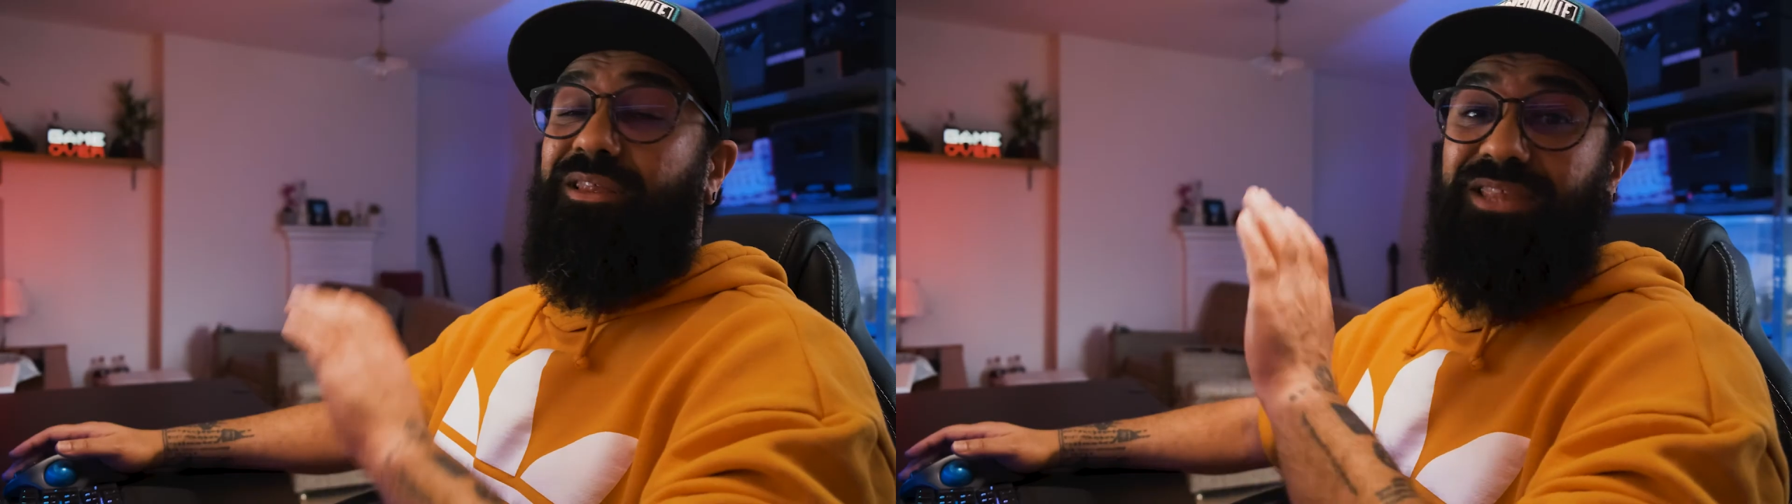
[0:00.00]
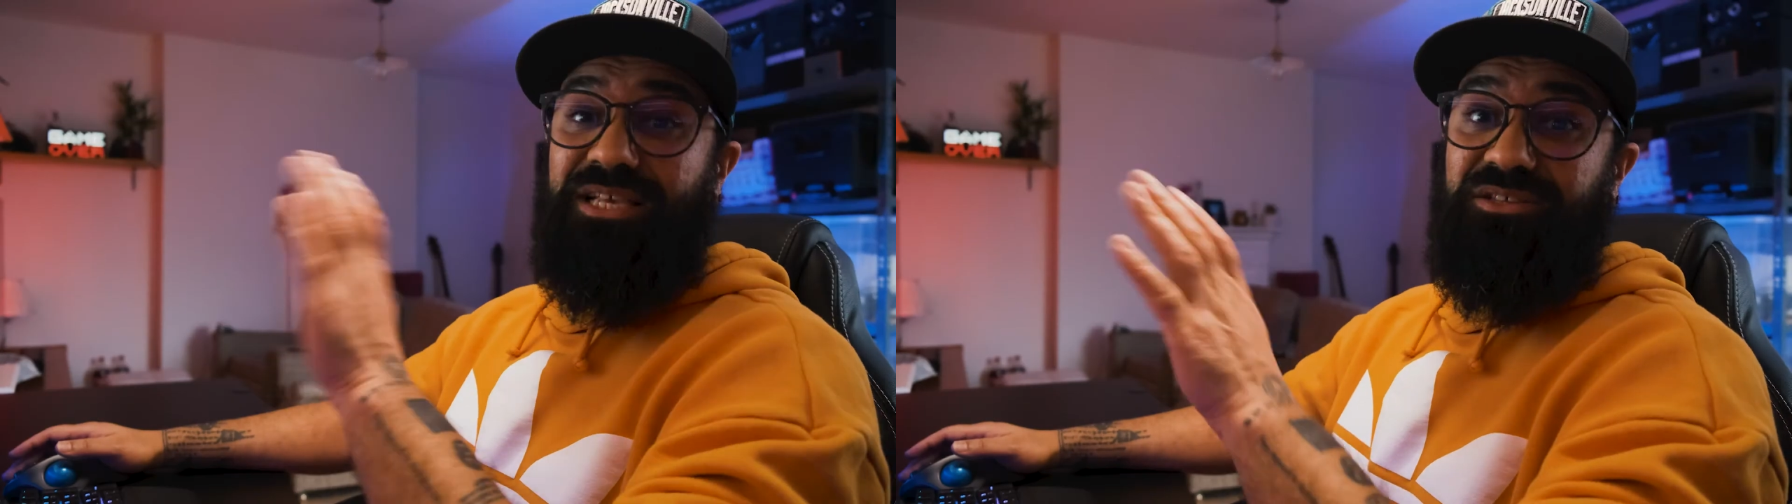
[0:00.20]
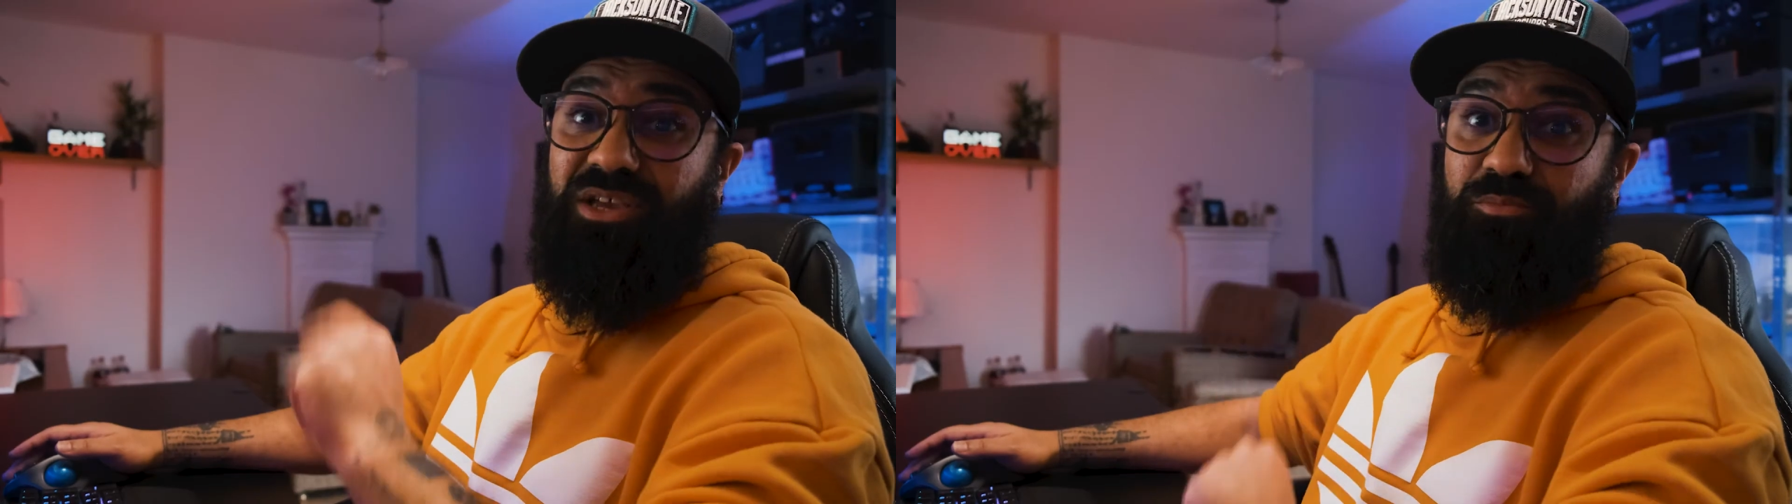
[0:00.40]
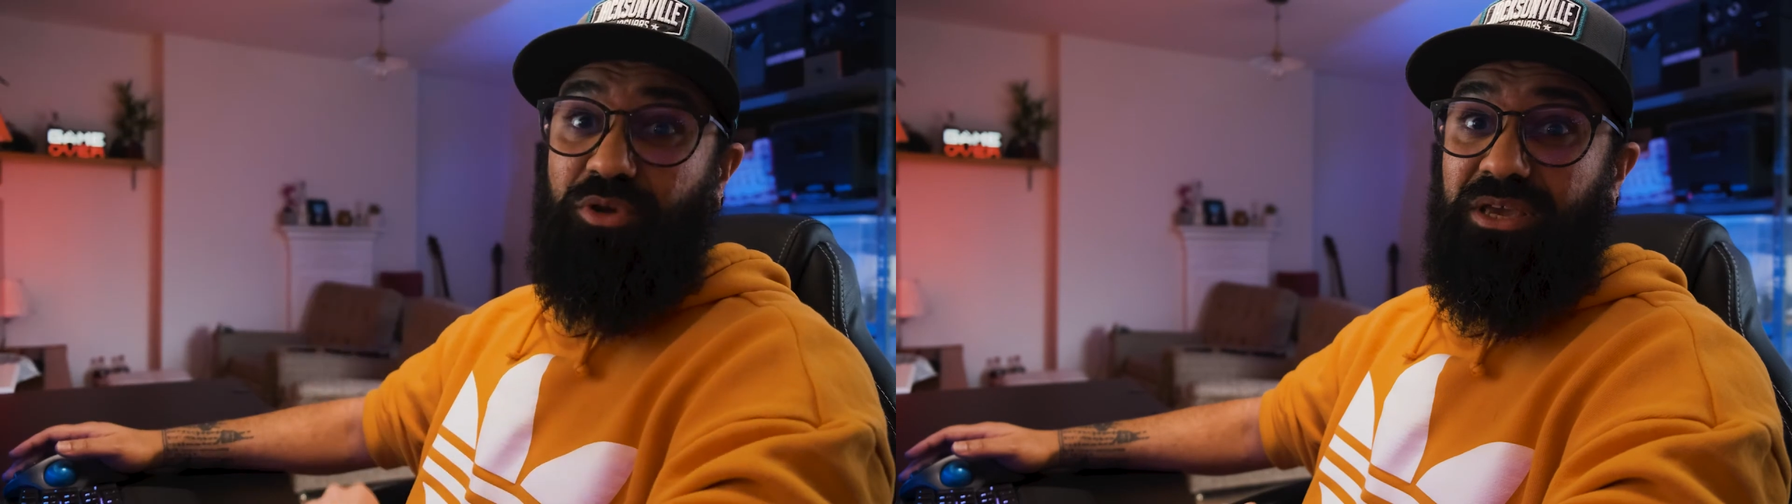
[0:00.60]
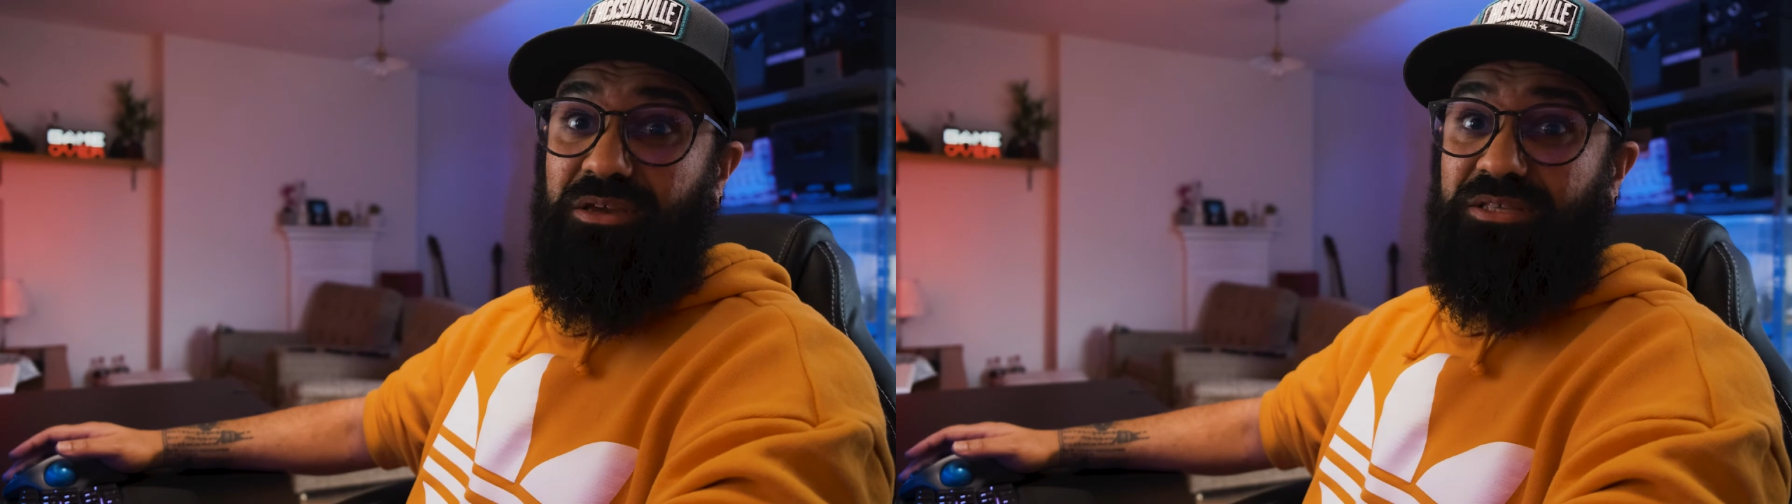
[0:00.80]
That's looking
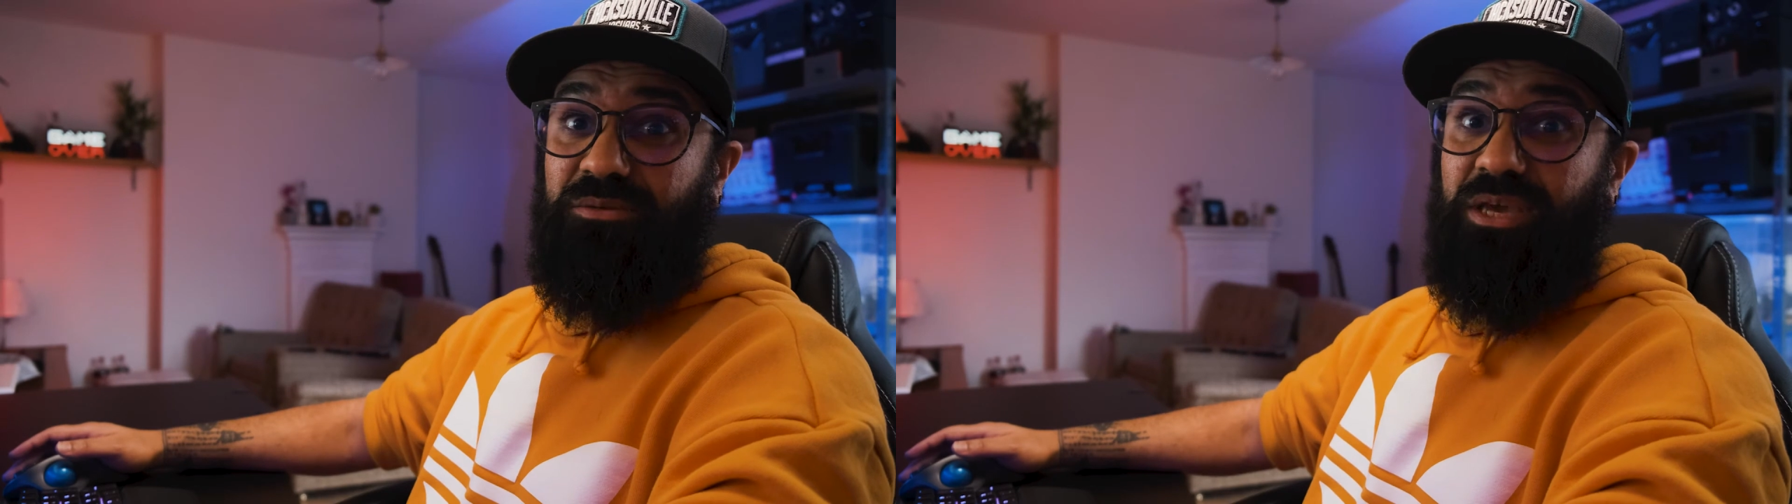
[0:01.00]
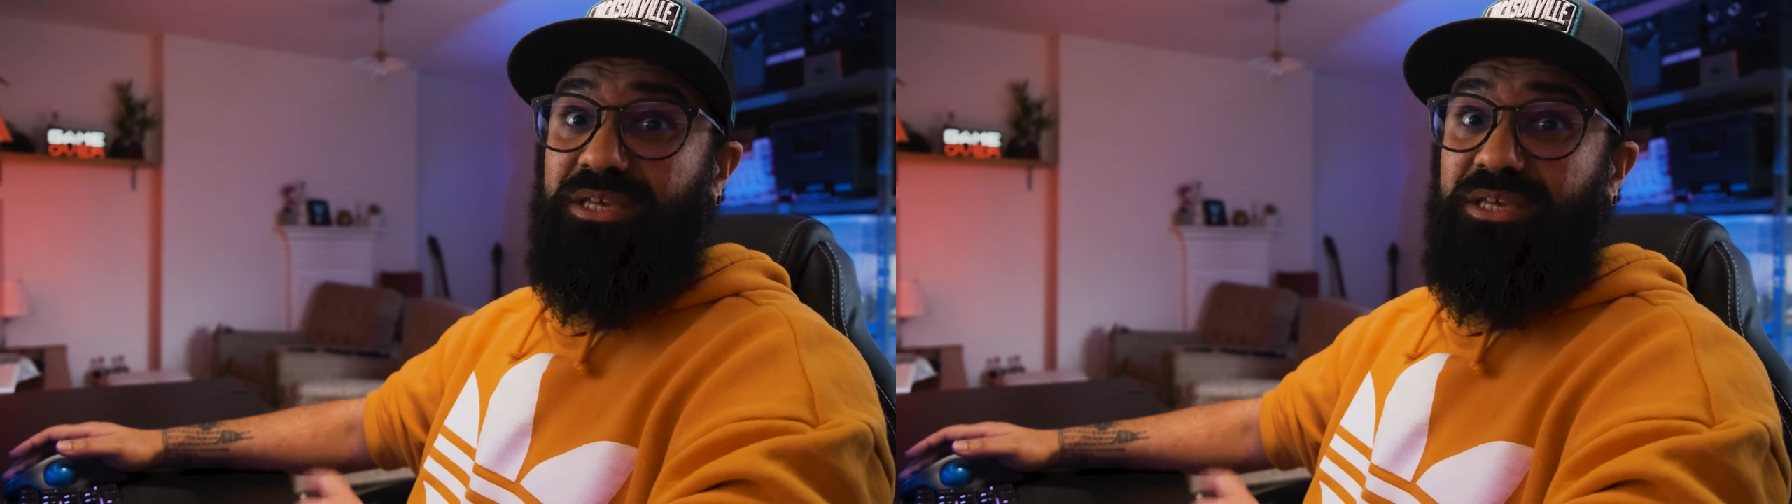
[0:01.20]
pretty good to me.